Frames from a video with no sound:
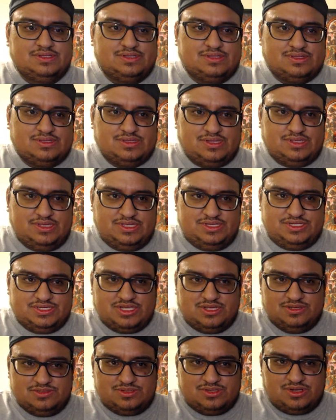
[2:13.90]
It just
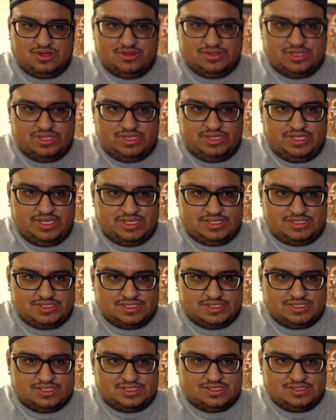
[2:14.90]
comes with all the
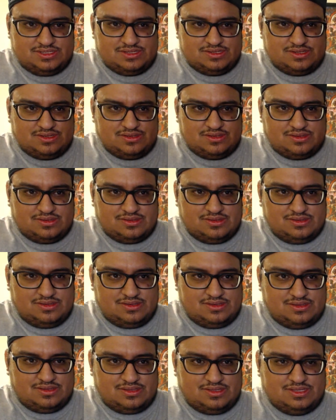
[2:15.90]
discs.
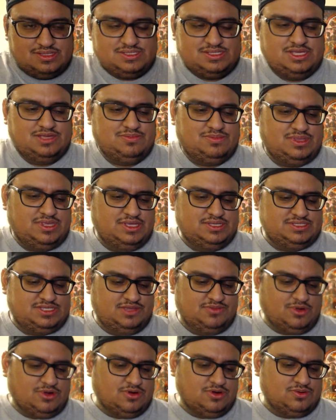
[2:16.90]
Same thing, same
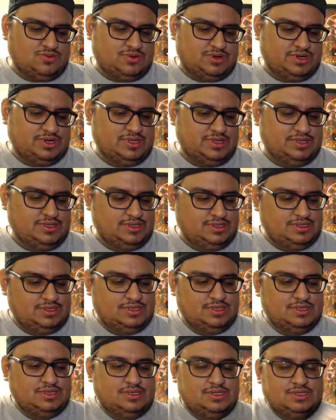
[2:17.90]
artwork.
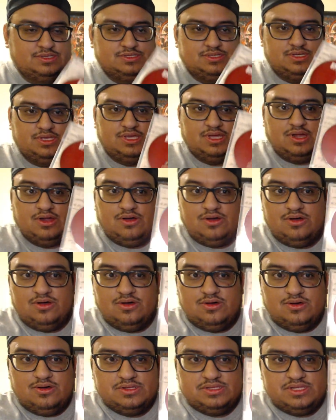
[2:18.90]
So you got
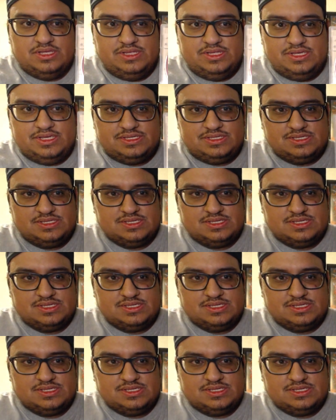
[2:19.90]
all the discs